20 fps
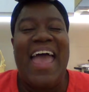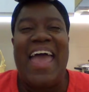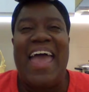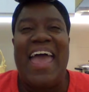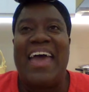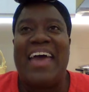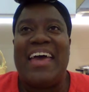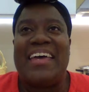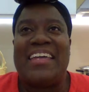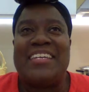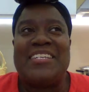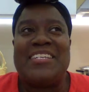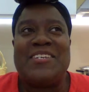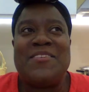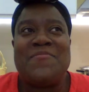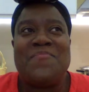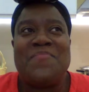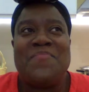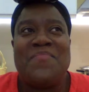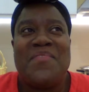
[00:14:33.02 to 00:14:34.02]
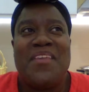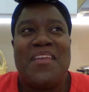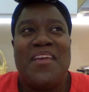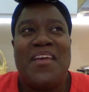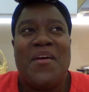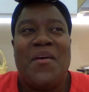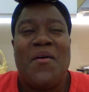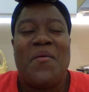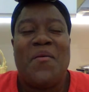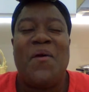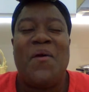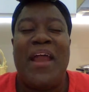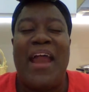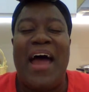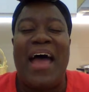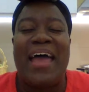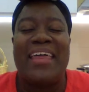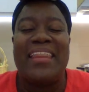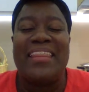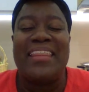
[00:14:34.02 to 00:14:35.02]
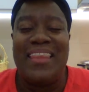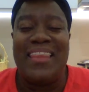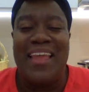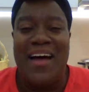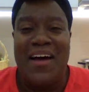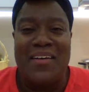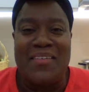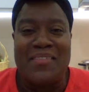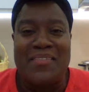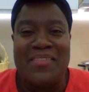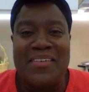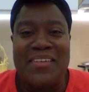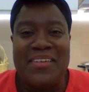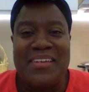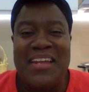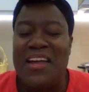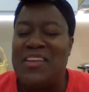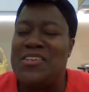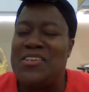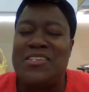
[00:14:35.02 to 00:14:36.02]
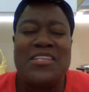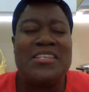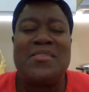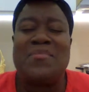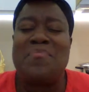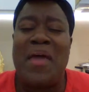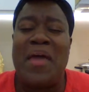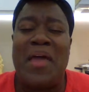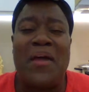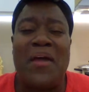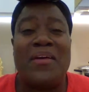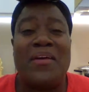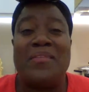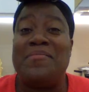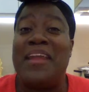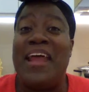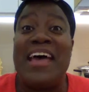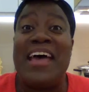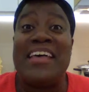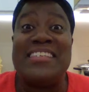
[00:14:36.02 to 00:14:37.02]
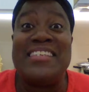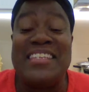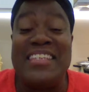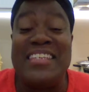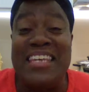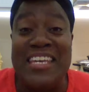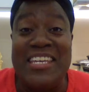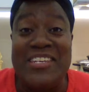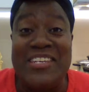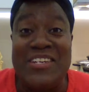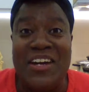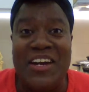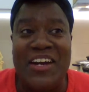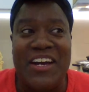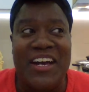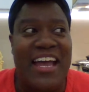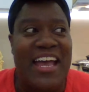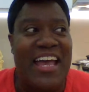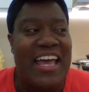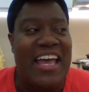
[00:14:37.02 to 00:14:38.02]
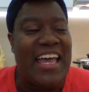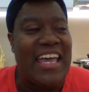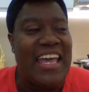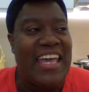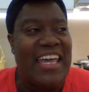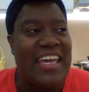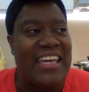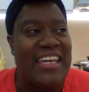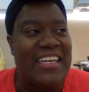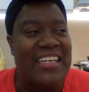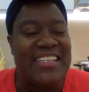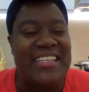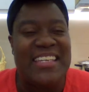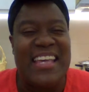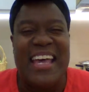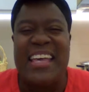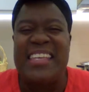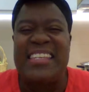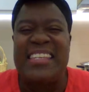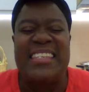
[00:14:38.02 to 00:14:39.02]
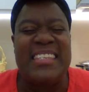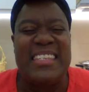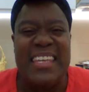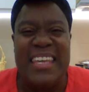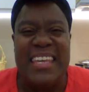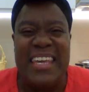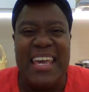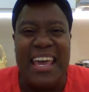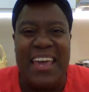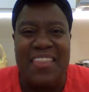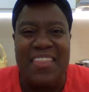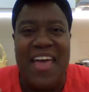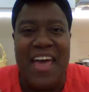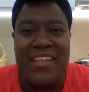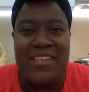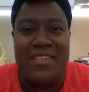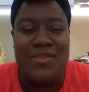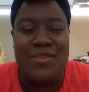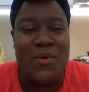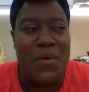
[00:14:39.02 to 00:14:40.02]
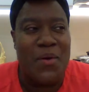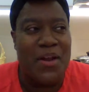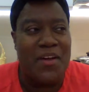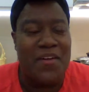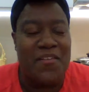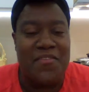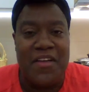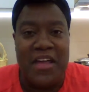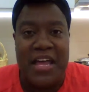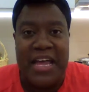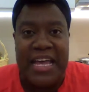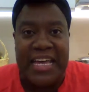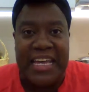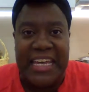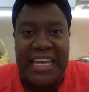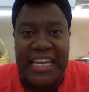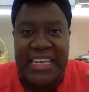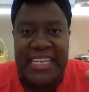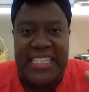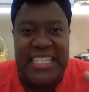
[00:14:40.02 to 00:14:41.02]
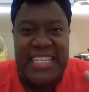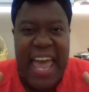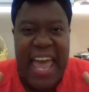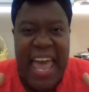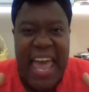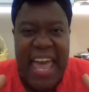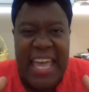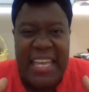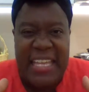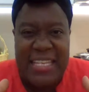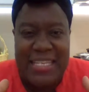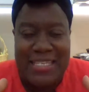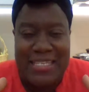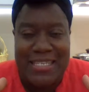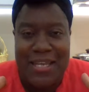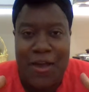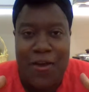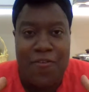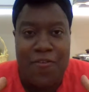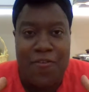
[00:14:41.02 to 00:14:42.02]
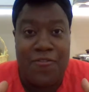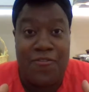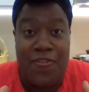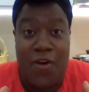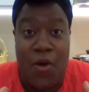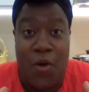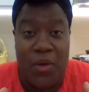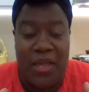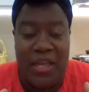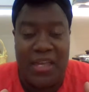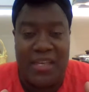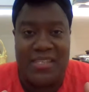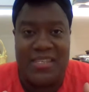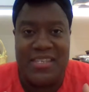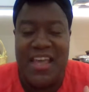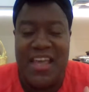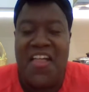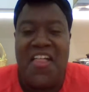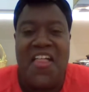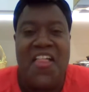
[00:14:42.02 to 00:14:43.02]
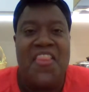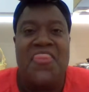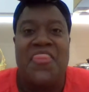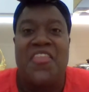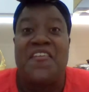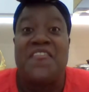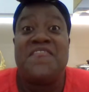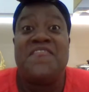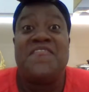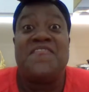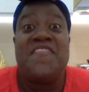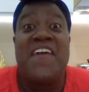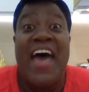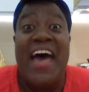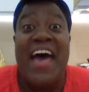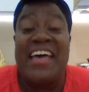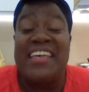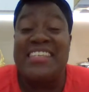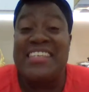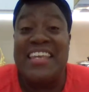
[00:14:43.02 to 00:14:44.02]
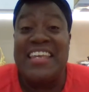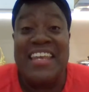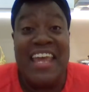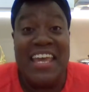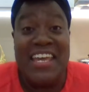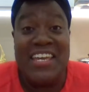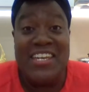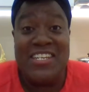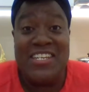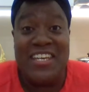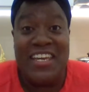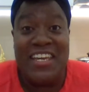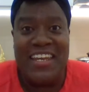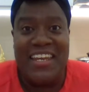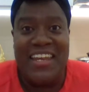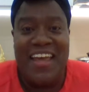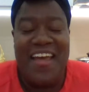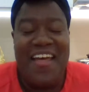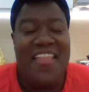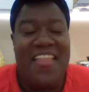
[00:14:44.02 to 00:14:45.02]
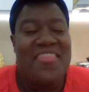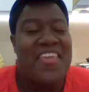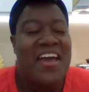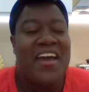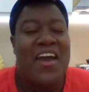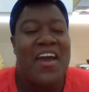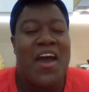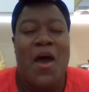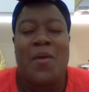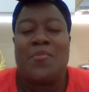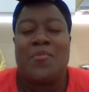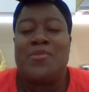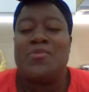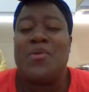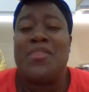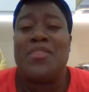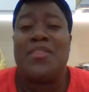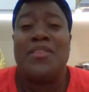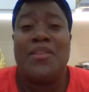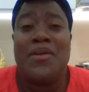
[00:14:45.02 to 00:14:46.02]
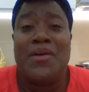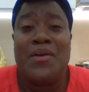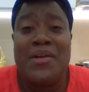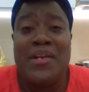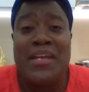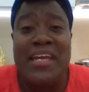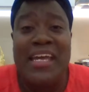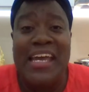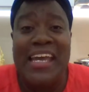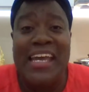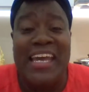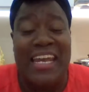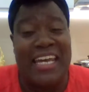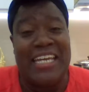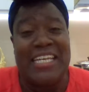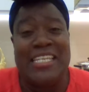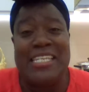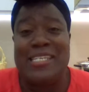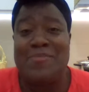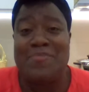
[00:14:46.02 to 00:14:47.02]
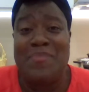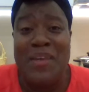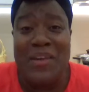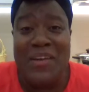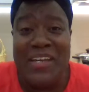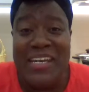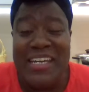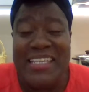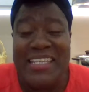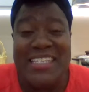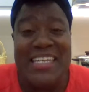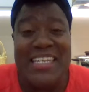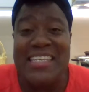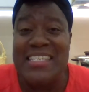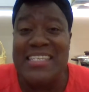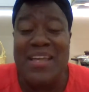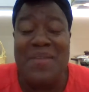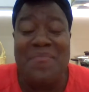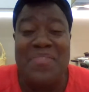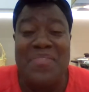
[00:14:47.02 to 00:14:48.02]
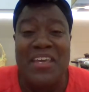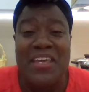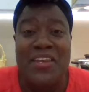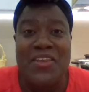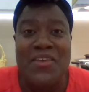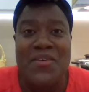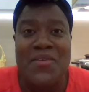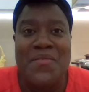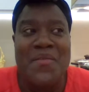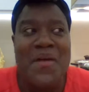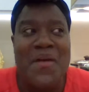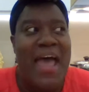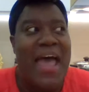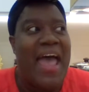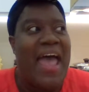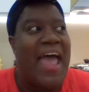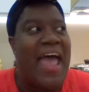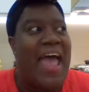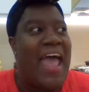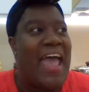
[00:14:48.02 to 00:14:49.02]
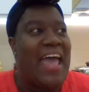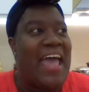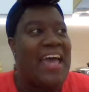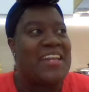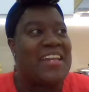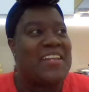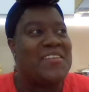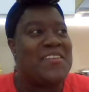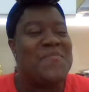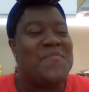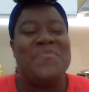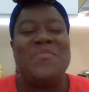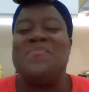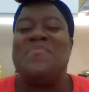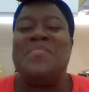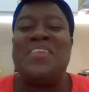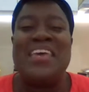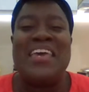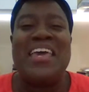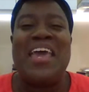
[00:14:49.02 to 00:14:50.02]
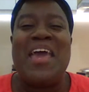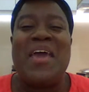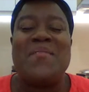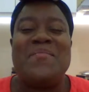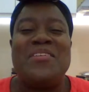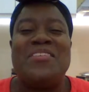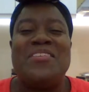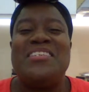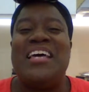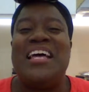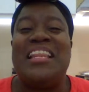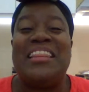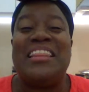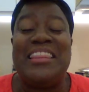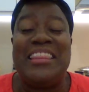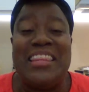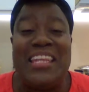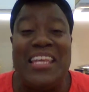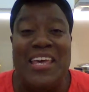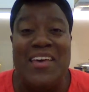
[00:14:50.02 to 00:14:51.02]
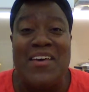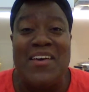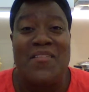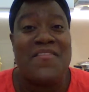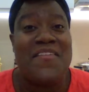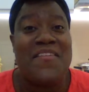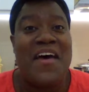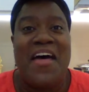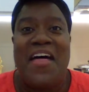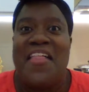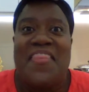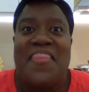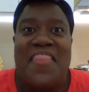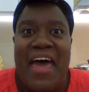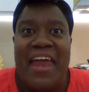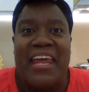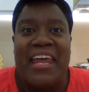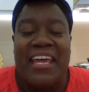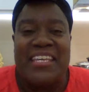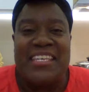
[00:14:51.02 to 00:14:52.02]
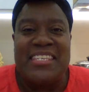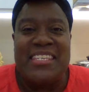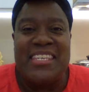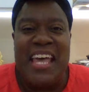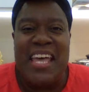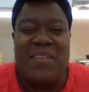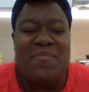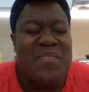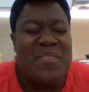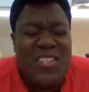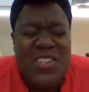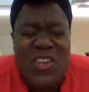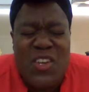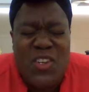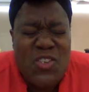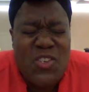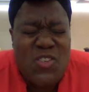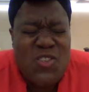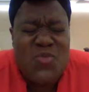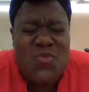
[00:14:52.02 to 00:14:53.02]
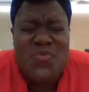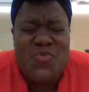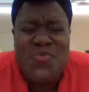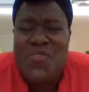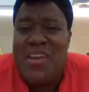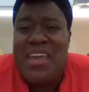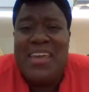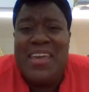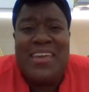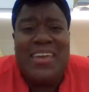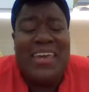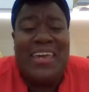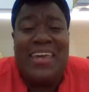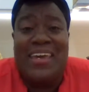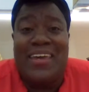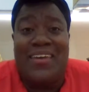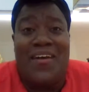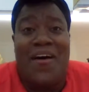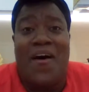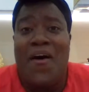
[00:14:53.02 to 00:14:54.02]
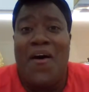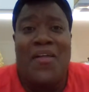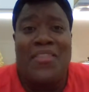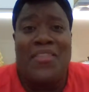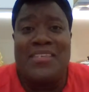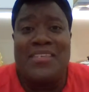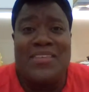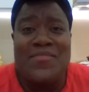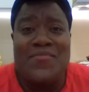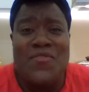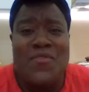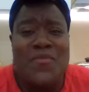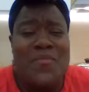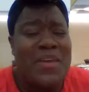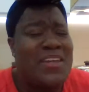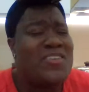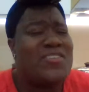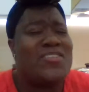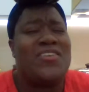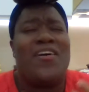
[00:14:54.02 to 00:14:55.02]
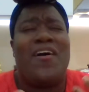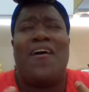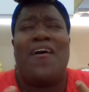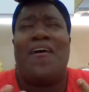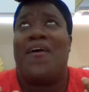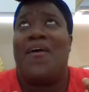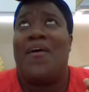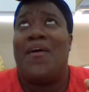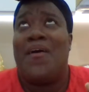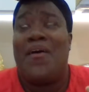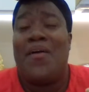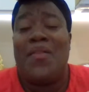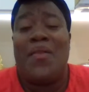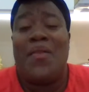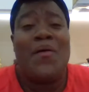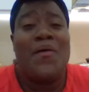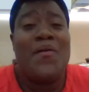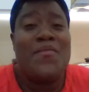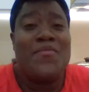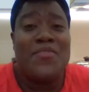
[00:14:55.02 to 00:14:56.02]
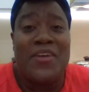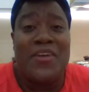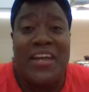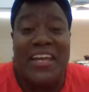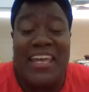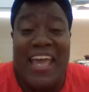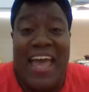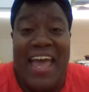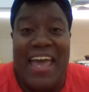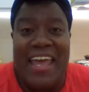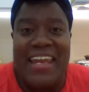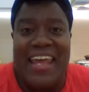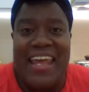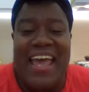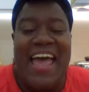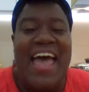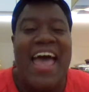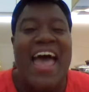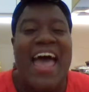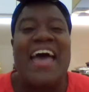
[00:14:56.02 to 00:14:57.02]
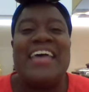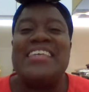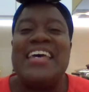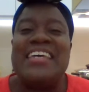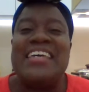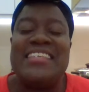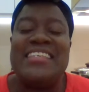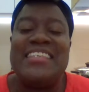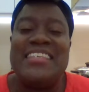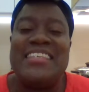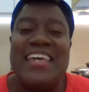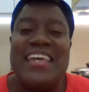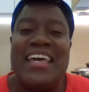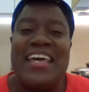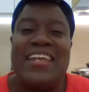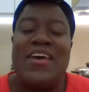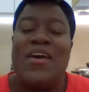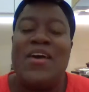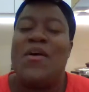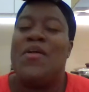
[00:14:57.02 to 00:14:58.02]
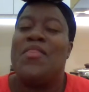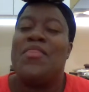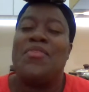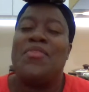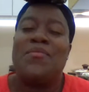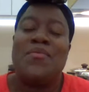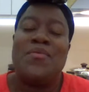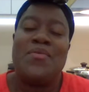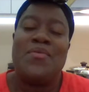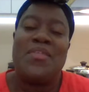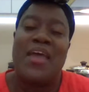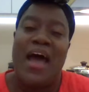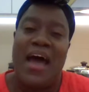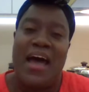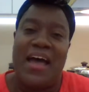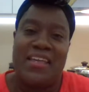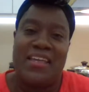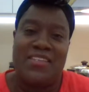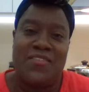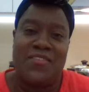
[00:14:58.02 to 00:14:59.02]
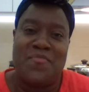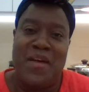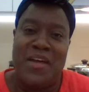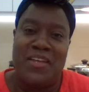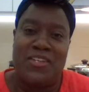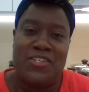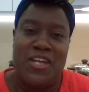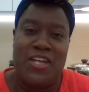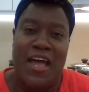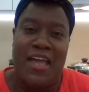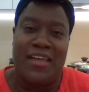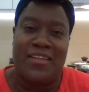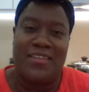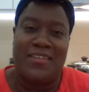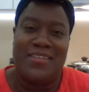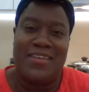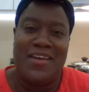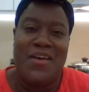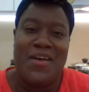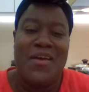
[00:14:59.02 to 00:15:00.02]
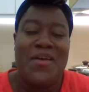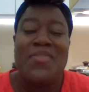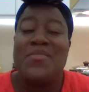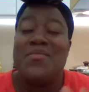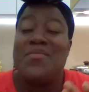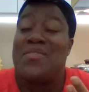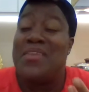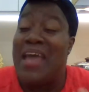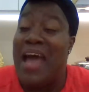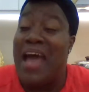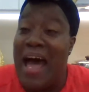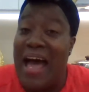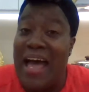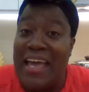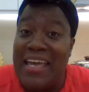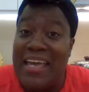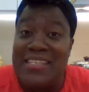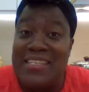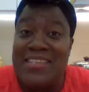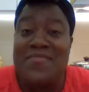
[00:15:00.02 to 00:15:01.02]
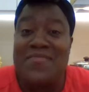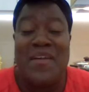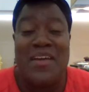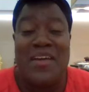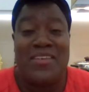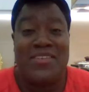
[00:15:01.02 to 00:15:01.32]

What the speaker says: And what I love, not just as a parent, but as a teacher, is seeing that sort of intense focus, the fascination that comes with learning and experiencing something new and being able to live that excitement, to drink in all this information all over again as I see it through the eyes of my child, through the eyes of my